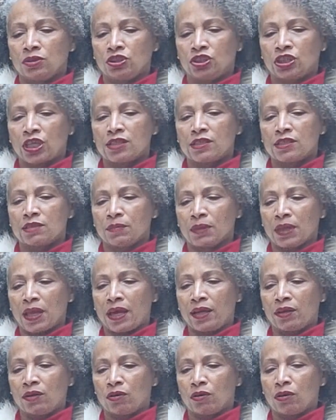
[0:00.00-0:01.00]
shed some
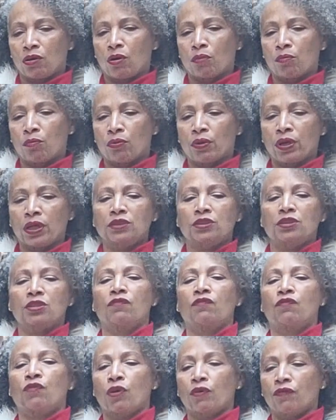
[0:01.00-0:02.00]
light or bring to the
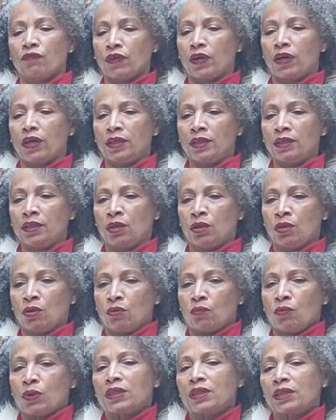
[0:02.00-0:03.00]
forefront
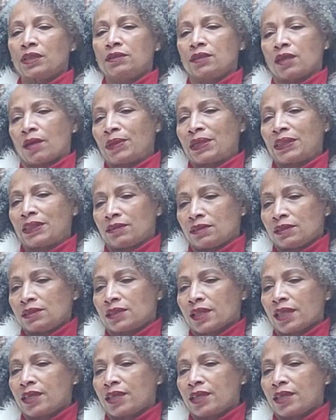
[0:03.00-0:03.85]
what these